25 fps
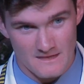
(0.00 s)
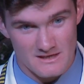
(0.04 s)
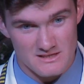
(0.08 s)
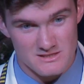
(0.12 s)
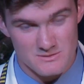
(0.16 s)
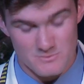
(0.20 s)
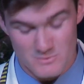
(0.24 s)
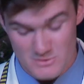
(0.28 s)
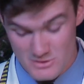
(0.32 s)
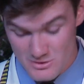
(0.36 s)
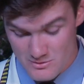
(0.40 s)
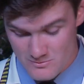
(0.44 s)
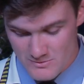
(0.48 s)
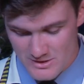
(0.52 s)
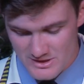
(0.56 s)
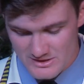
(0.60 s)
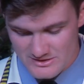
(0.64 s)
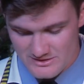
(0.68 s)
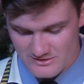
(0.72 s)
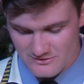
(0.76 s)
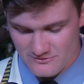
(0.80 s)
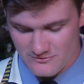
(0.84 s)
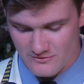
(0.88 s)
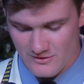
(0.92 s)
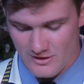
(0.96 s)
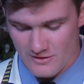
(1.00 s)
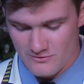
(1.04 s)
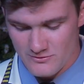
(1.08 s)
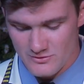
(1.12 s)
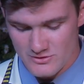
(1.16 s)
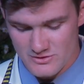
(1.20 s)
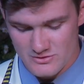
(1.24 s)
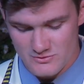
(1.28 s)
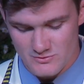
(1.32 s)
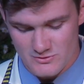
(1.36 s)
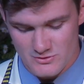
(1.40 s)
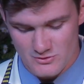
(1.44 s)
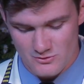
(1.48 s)
It's been an amazing 5
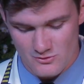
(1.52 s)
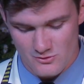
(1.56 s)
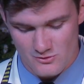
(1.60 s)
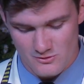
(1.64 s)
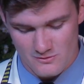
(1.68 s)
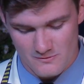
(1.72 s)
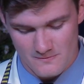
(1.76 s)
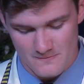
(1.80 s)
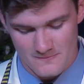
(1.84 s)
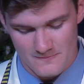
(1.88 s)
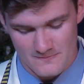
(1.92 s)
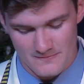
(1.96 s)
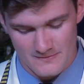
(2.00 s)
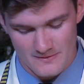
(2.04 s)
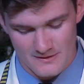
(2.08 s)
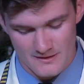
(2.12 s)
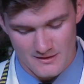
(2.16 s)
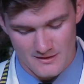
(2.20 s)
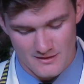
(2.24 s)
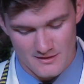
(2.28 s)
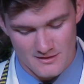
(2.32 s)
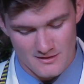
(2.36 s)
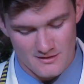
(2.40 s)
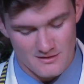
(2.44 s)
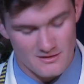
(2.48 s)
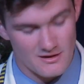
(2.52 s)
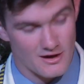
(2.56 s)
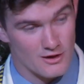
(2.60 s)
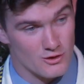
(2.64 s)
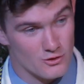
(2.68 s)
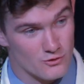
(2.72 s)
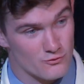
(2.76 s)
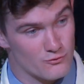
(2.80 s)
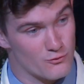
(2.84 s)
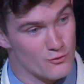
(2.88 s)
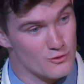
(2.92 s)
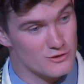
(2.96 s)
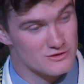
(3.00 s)
years with you all. I
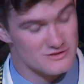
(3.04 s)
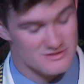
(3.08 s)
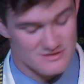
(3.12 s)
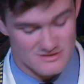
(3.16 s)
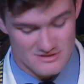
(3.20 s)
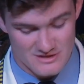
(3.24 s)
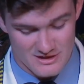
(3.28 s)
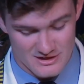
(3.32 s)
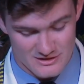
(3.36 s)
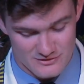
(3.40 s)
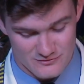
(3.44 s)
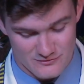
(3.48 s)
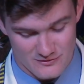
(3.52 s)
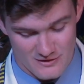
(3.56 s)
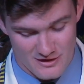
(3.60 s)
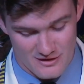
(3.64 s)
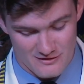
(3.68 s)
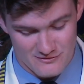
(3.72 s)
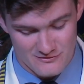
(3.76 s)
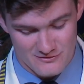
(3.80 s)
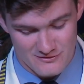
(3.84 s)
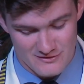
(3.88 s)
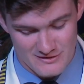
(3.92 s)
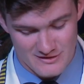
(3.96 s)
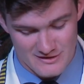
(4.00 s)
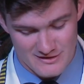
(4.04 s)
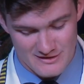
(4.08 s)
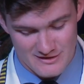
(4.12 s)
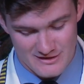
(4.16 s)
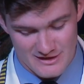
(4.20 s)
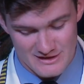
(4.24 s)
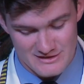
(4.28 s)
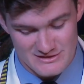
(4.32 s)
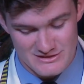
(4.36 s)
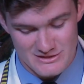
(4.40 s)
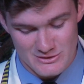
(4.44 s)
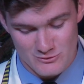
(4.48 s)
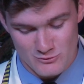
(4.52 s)
look forward to the next 5
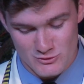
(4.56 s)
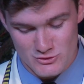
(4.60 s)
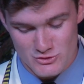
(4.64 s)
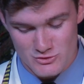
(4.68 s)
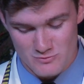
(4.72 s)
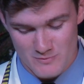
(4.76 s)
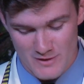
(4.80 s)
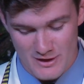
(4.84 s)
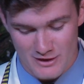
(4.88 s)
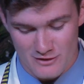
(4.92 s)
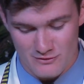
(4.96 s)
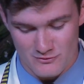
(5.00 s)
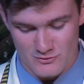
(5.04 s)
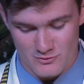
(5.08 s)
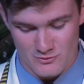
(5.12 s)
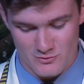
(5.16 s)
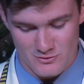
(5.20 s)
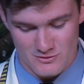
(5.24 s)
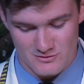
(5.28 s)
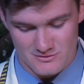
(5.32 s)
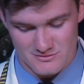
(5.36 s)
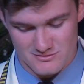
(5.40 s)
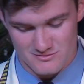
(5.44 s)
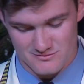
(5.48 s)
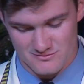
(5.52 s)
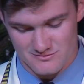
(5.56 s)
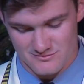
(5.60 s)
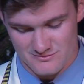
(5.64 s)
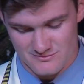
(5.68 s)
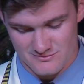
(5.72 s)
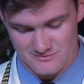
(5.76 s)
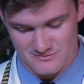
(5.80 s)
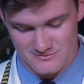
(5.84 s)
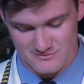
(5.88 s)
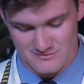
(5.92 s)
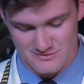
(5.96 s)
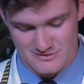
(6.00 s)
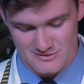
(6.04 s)
and seeing what you make of the world.
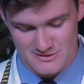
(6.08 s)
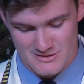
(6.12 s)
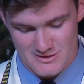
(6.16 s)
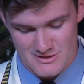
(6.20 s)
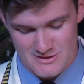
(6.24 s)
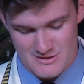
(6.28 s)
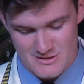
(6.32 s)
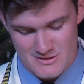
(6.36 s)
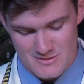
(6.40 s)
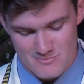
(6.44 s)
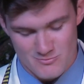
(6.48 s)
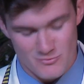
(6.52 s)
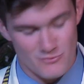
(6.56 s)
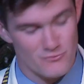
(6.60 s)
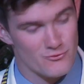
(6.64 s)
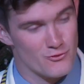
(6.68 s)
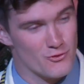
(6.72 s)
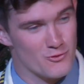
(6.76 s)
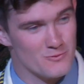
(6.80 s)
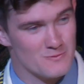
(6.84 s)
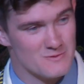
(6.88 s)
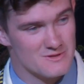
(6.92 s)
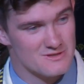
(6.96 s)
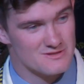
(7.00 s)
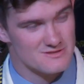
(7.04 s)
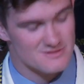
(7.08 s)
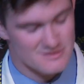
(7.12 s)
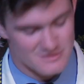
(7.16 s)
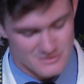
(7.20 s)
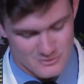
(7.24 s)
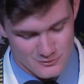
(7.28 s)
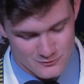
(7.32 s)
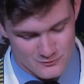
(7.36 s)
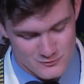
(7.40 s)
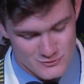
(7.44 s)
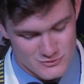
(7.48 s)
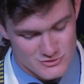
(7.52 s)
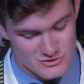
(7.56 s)
Before me sit
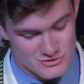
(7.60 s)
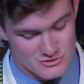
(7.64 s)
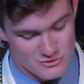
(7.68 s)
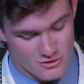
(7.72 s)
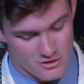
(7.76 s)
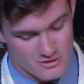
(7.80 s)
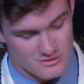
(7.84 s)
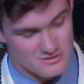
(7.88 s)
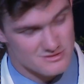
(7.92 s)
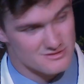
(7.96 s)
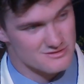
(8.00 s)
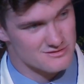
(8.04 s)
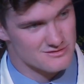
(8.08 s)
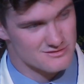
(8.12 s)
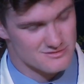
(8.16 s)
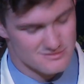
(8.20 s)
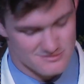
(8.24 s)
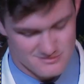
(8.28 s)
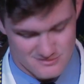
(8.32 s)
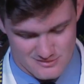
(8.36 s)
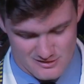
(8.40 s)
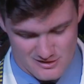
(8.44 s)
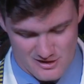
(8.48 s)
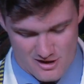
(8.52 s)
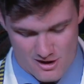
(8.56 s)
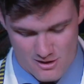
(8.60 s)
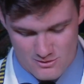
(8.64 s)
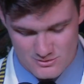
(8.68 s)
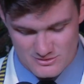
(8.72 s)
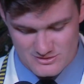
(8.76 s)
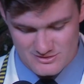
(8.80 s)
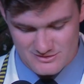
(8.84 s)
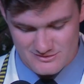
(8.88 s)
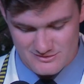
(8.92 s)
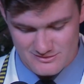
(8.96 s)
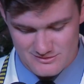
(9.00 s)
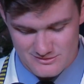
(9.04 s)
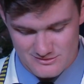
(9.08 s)
the future doctors,
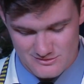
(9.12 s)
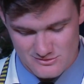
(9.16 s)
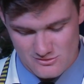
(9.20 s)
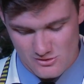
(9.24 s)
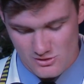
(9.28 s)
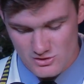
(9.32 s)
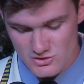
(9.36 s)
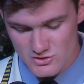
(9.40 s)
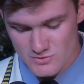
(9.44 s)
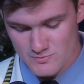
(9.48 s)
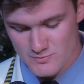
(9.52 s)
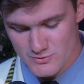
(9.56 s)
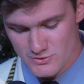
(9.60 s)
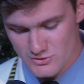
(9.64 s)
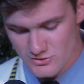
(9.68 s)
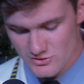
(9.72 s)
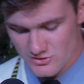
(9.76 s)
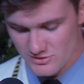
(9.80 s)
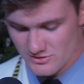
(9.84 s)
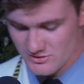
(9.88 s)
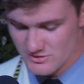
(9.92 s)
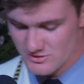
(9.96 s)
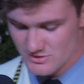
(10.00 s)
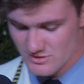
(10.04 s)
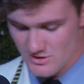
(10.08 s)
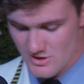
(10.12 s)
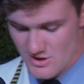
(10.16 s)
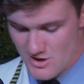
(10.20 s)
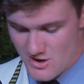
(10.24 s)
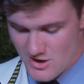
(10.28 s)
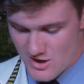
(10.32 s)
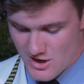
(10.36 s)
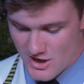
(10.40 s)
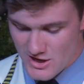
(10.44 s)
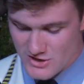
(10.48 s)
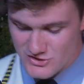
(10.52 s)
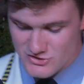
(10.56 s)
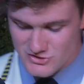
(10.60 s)
accountants, entrepreneurs,
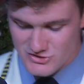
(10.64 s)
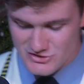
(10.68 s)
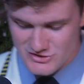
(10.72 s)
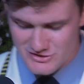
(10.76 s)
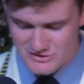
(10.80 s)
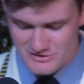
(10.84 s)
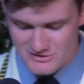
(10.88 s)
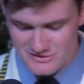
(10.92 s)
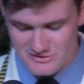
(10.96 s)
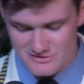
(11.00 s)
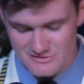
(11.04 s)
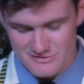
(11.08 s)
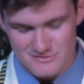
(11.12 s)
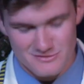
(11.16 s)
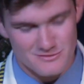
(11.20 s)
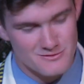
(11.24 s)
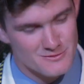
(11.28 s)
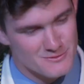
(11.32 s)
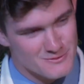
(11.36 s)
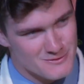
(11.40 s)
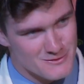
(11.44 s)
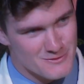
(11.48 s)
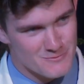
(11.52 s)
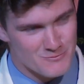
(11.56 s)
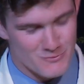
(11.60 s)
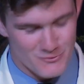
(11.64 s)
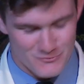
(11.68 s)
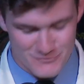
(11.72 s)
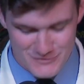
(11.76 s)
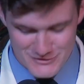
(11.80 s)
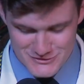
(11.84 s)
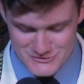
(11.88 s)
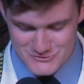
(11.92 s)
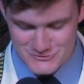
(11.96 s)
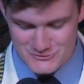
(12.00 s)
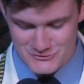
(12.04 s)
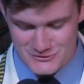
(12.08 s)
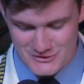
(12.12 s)
engineers,
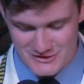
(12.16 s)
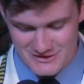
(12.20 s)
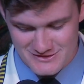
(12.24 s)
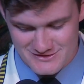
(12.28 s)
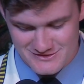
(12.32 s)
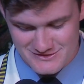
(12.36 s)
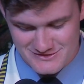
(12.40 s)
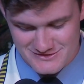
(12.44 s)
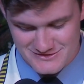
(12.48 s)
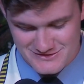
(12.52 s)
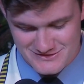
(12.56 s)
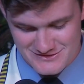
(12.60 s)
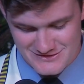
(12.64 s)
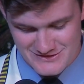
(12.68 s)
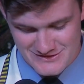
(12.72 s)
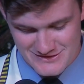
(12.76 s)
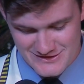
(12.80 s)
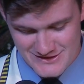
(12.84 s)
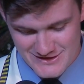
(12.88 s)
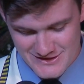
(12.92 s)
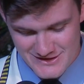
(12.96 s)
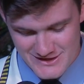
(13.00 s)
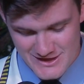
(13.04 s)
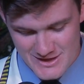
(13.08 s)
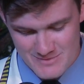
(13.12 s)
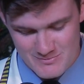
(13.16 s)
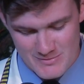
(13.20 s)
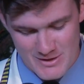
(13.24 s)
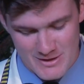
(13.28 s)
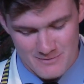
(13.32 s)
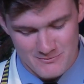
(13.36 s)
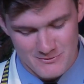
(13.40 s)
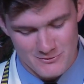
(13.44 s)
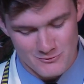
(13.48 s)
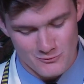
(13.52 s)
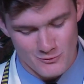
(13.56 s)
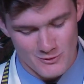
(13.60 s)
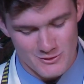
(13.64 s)
professional cricketers, and
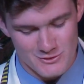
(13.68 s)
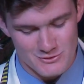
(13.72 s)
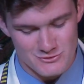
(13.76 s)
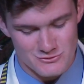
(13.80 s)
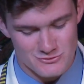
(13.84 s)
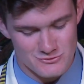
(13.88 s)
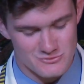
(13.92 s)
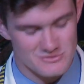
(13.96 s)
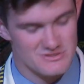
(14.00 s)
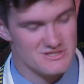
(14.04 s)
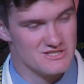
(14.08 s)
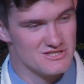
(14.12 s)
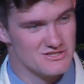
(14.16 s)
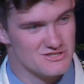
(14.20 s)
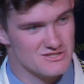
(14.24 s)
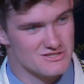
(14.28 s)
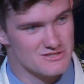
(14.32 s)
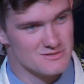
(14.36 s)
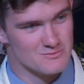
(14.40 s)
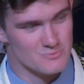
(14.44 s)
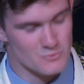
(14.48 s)
maybe 1 or 2 teachers